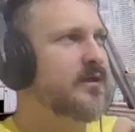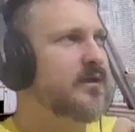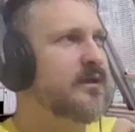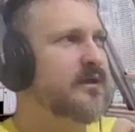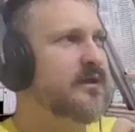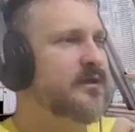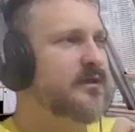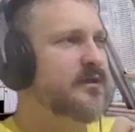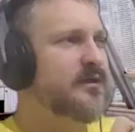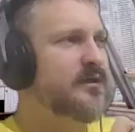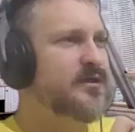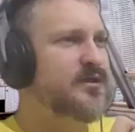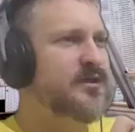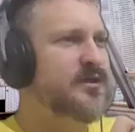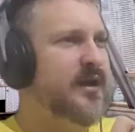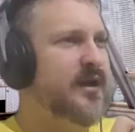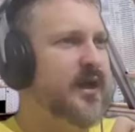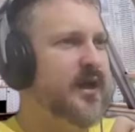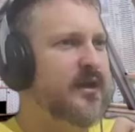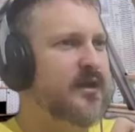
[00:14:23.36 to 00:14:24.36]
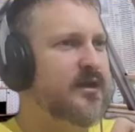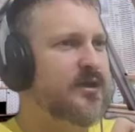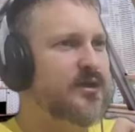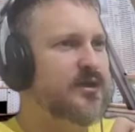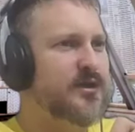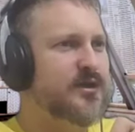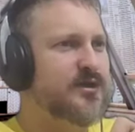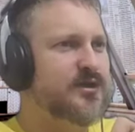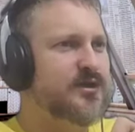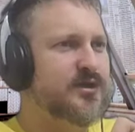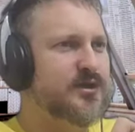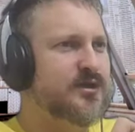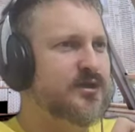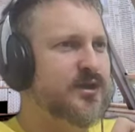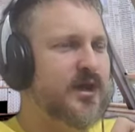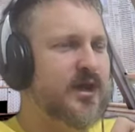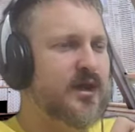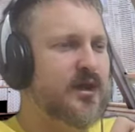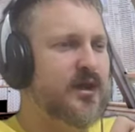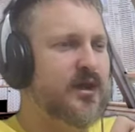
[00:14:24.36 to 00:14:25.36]
the Sigenergy is just
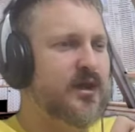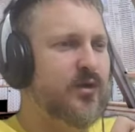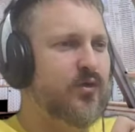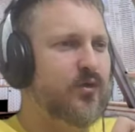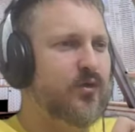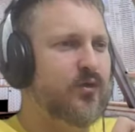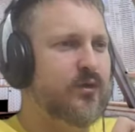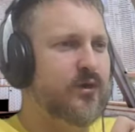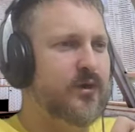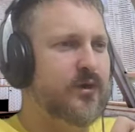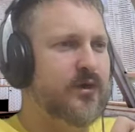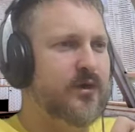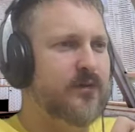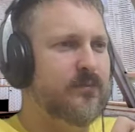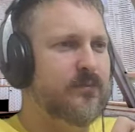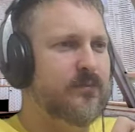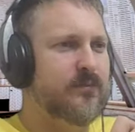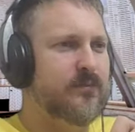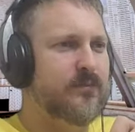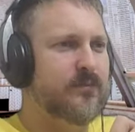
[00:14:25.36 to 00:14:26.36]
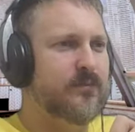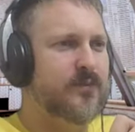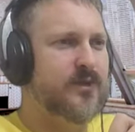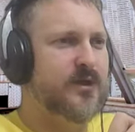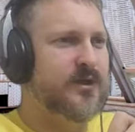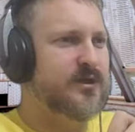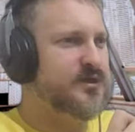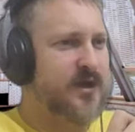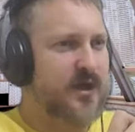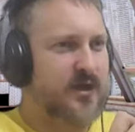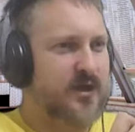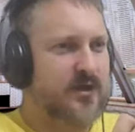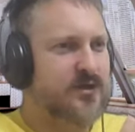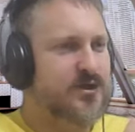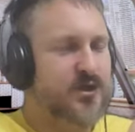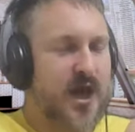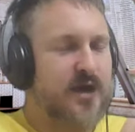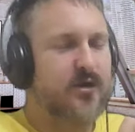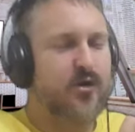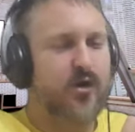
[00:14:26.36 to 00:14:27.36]
getting all the
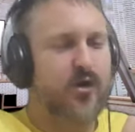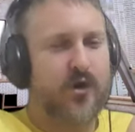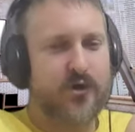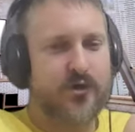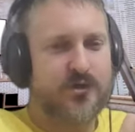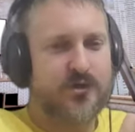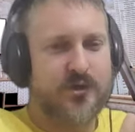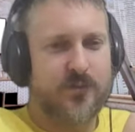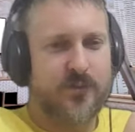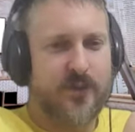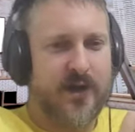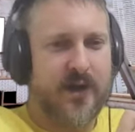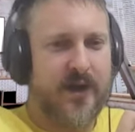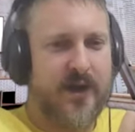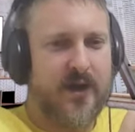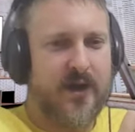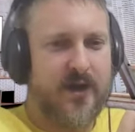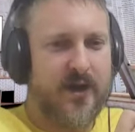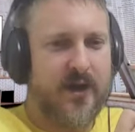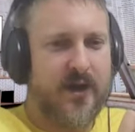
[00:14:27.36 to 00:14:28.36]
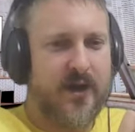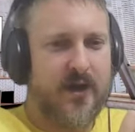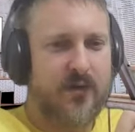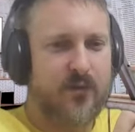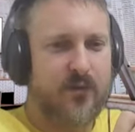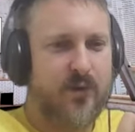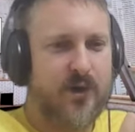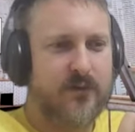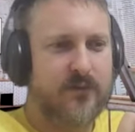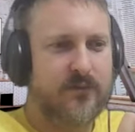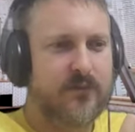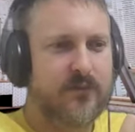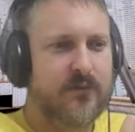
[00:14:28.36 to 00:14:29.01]
Sungrow used to be our one,